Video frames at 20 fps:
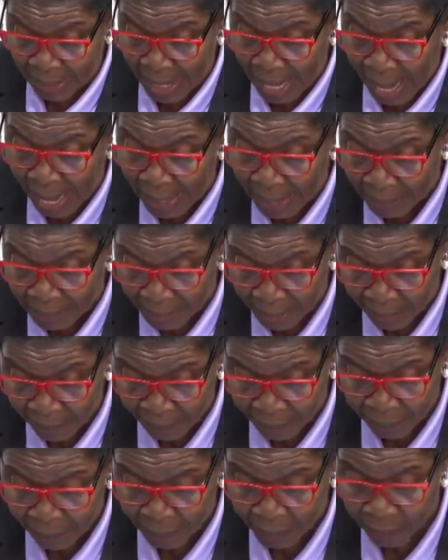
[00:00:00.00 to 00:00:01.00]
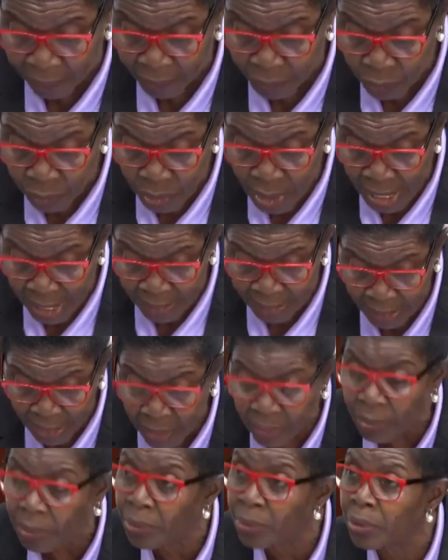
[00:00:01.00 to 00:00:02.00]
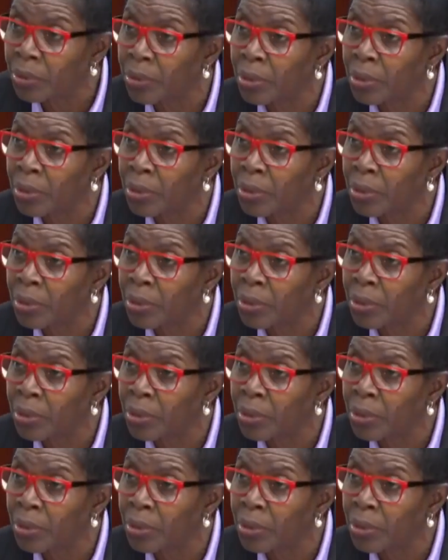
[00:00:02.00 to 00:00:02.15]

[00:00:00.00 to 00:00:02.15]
IMF a few years ago